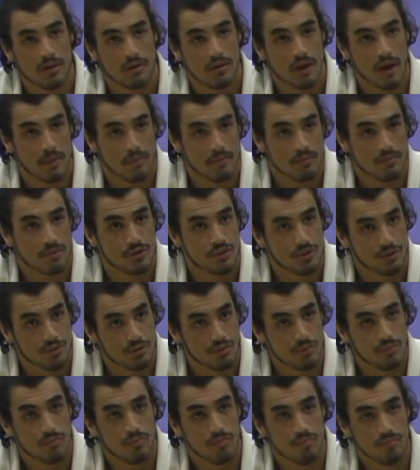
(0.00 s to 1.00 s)
I
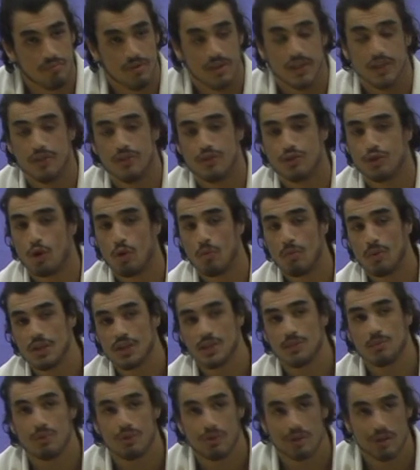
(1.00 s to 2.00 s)
still need so
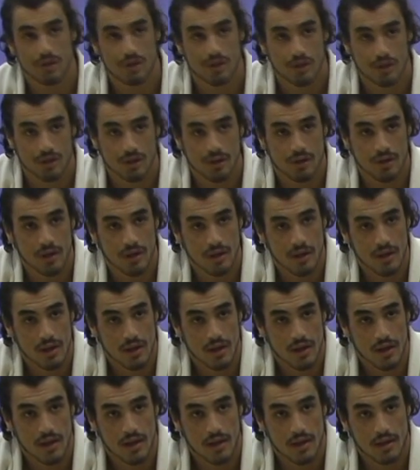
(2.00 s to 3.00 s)
much more to learn
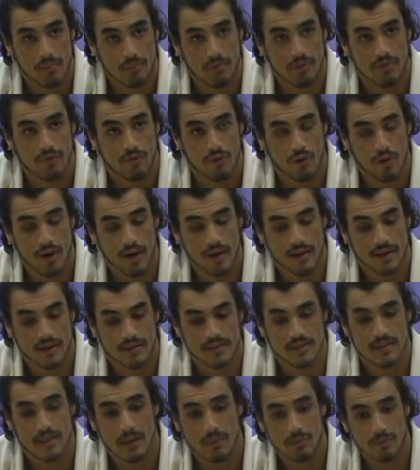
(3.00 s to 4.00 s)
before I can
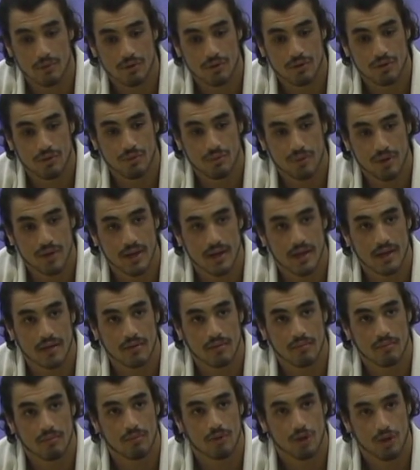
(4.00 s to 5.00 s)
step into the ring and,
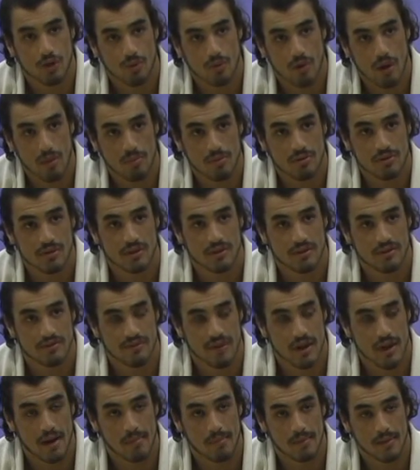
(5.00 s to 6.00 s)
you know, represent the
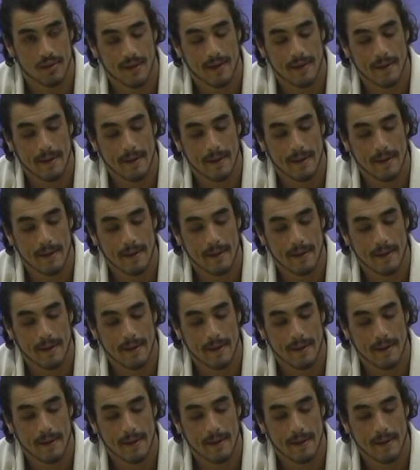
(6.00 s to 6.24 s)
family.